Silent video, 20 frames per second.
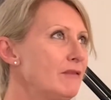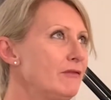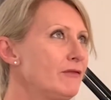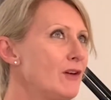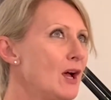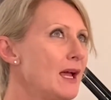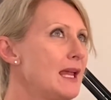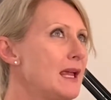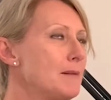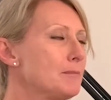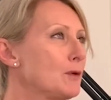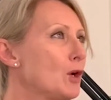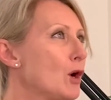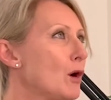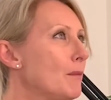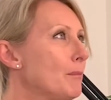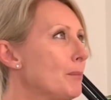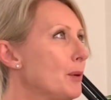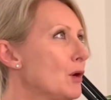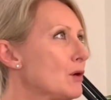I am
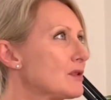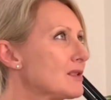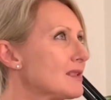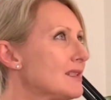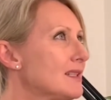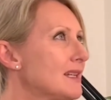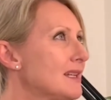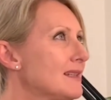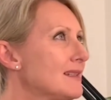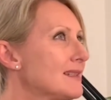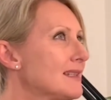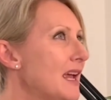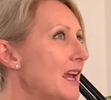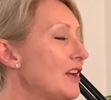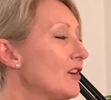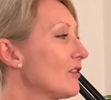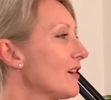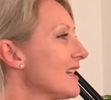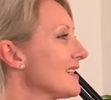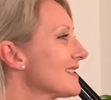composting, say
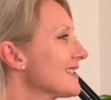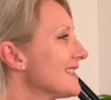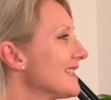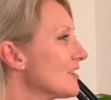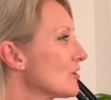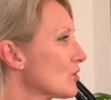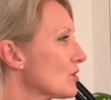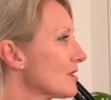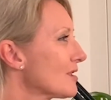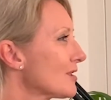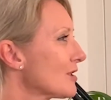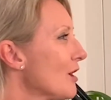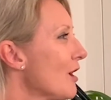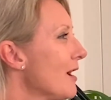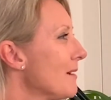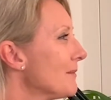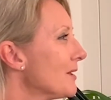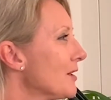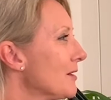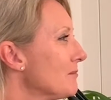around citrus
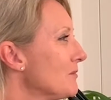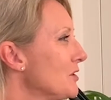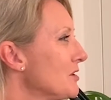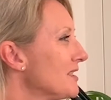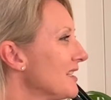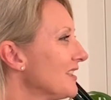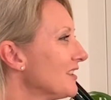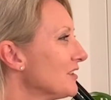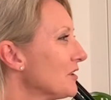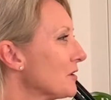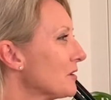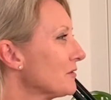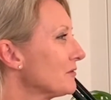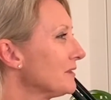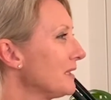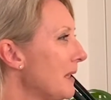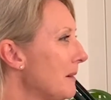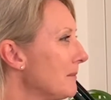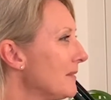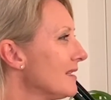time, and I'm using a lot of
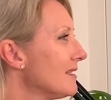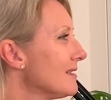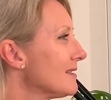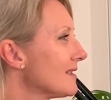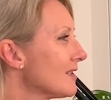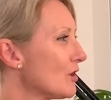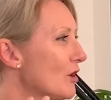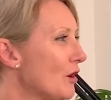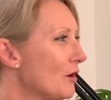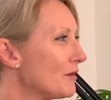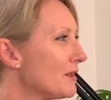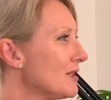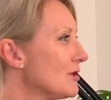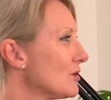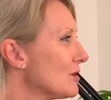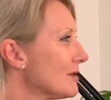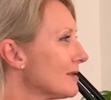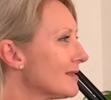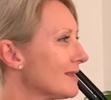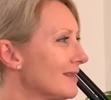lemons and
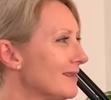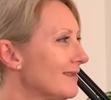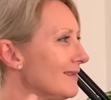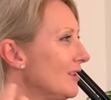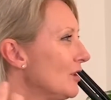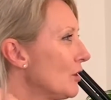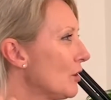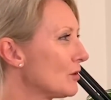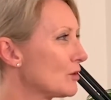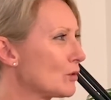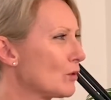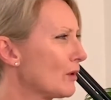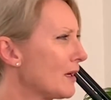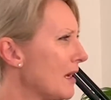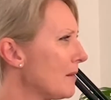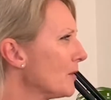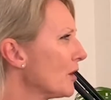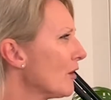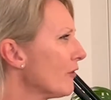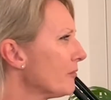oranges and, it's all
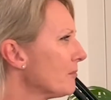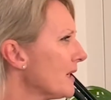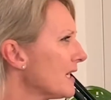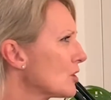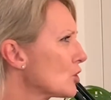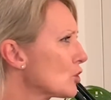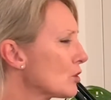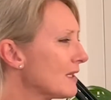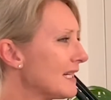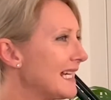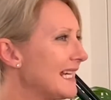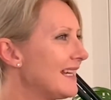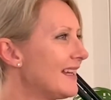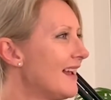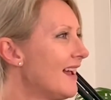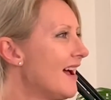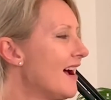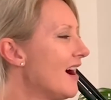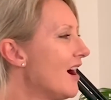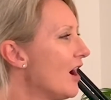coming off my tree,
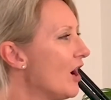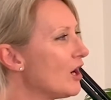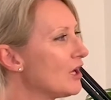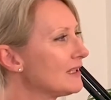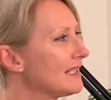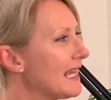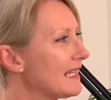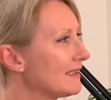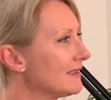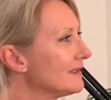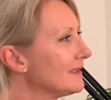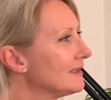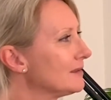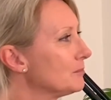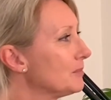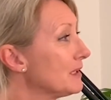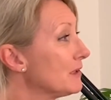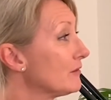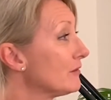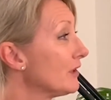I'll add a little
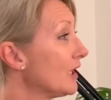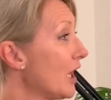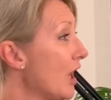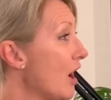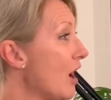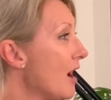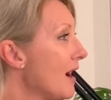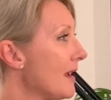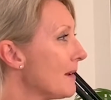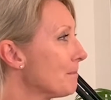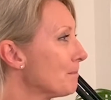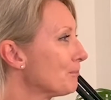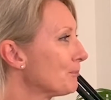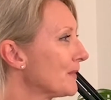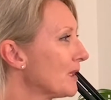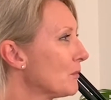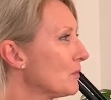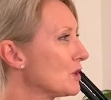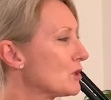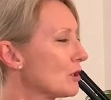bit of lime,
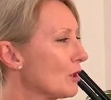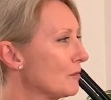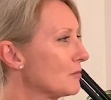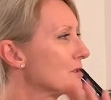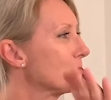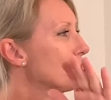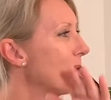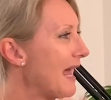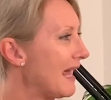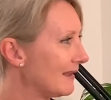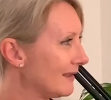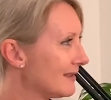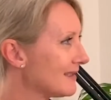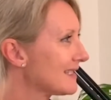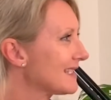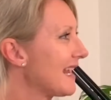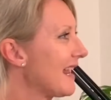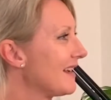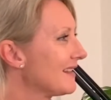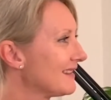which helps
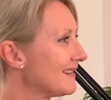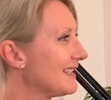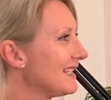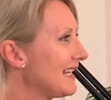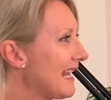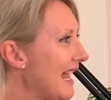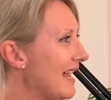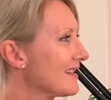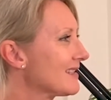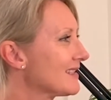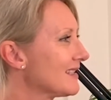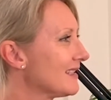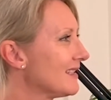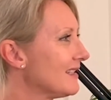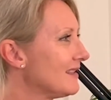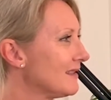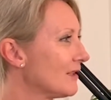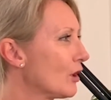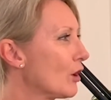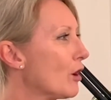balance out the acid
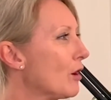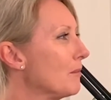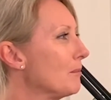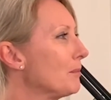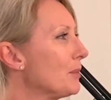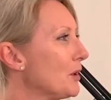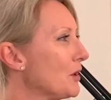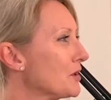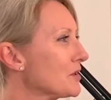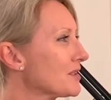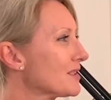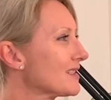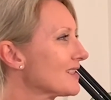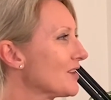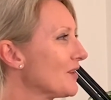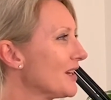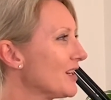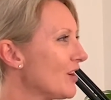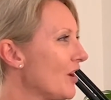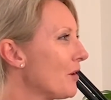in the compost,
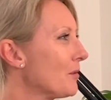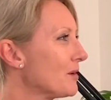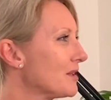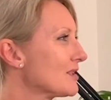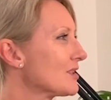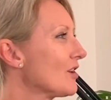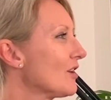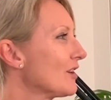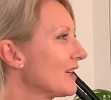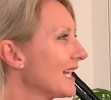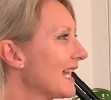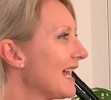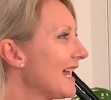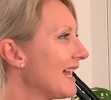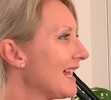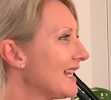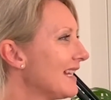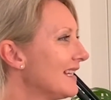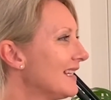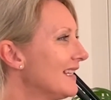so I know it's
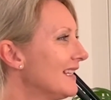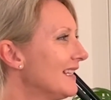okay.